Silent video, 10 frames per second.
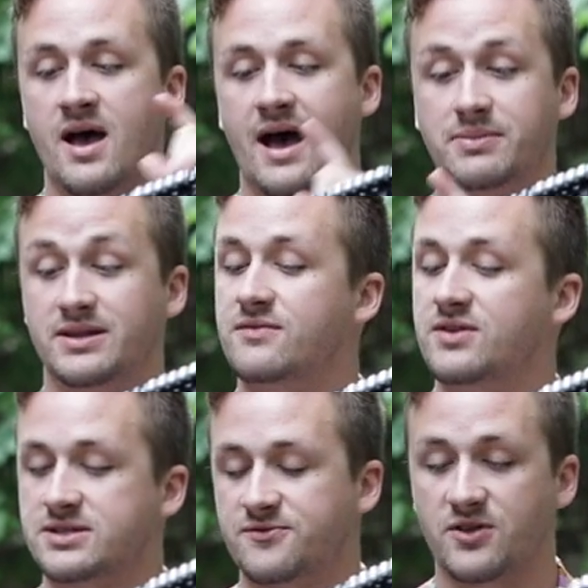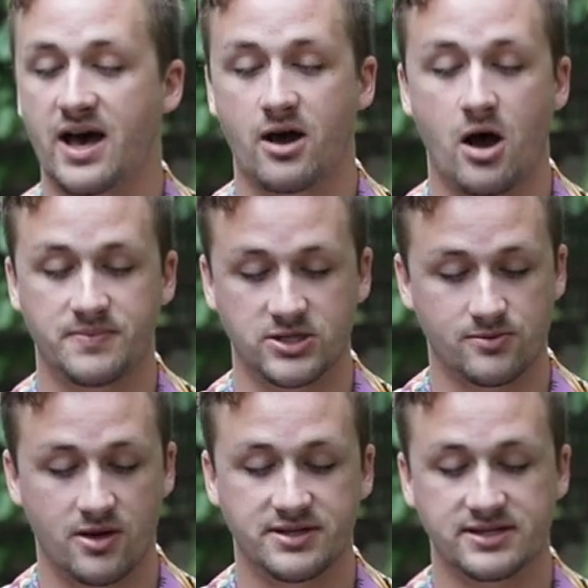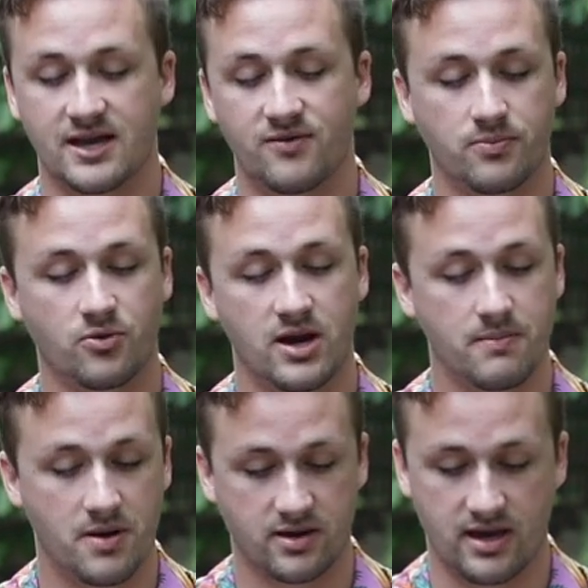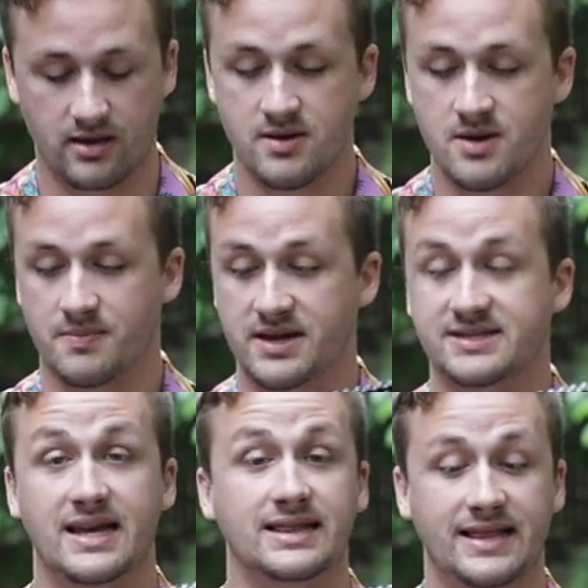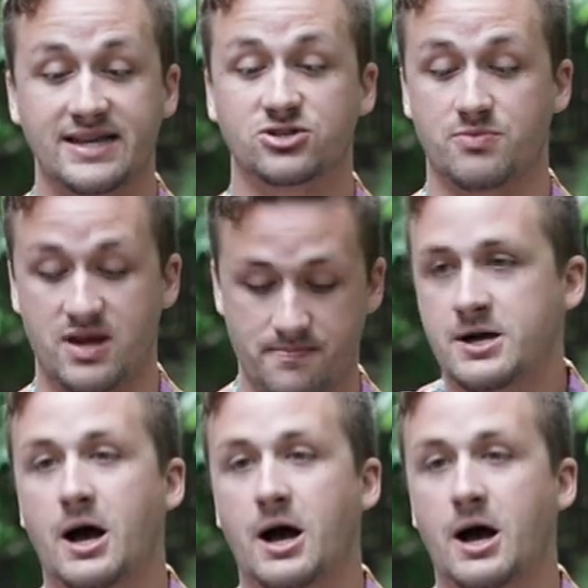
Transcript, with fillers: I believe it is flat hopped as well. It does have an upgraded bucking, but it's a laser beam.